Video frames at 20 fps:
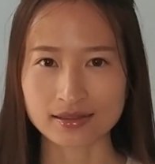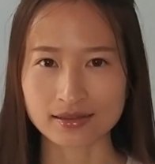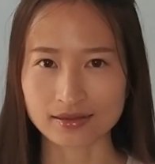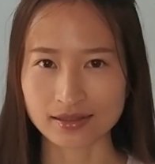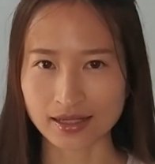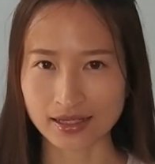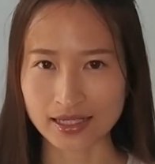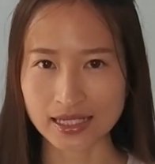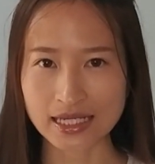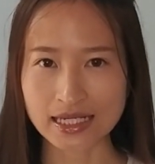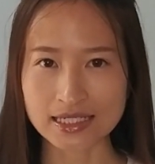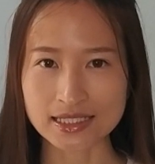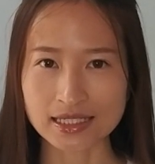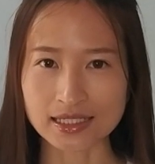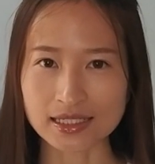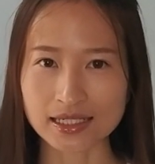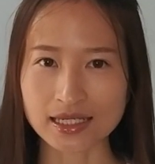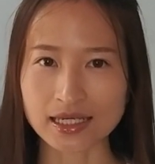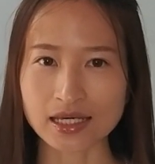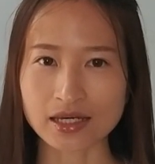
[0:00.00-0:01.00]
they
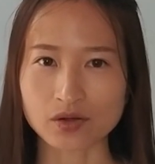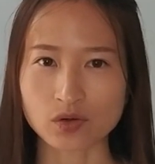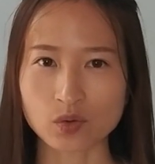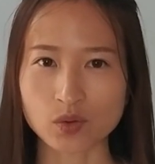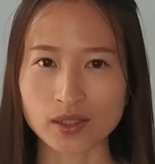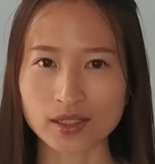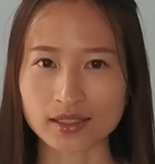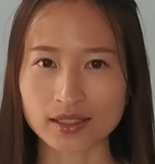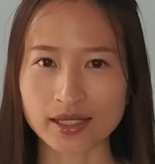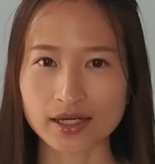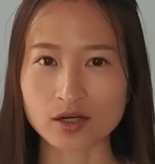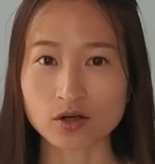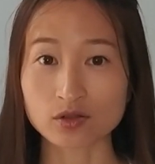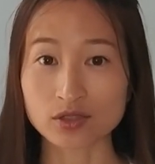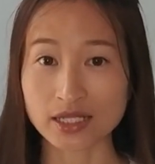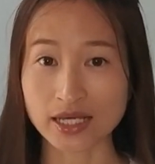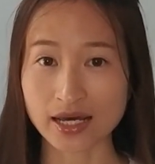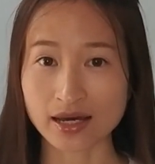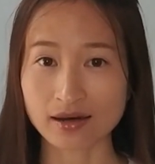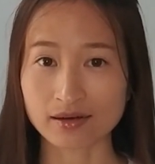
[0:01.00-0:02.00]
easily and quickly go
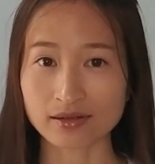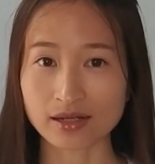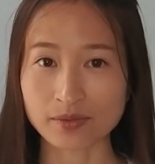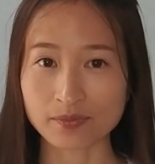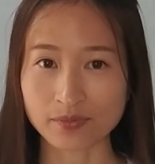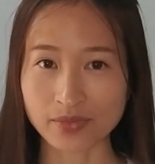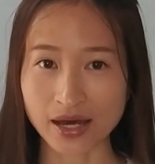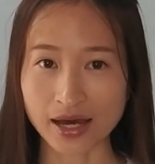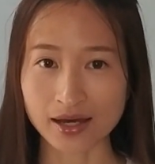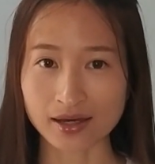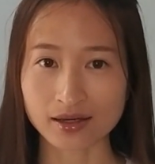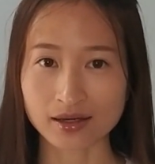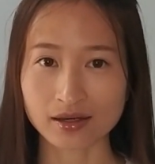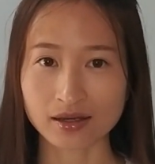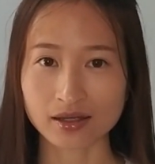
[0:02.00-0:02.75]
down and back